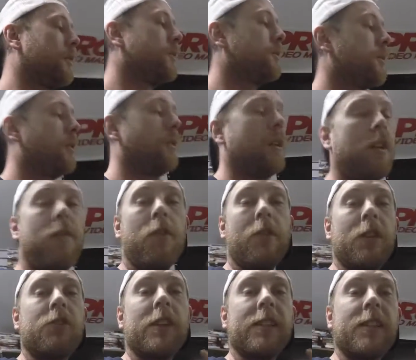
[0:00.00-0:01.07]
So if you're
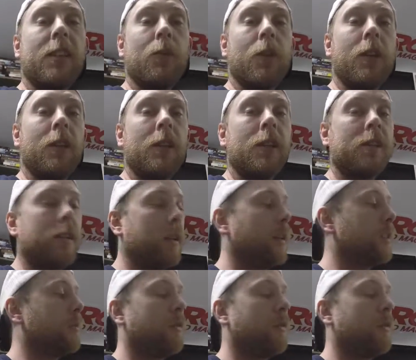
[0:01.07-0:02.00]
interested in one of these things,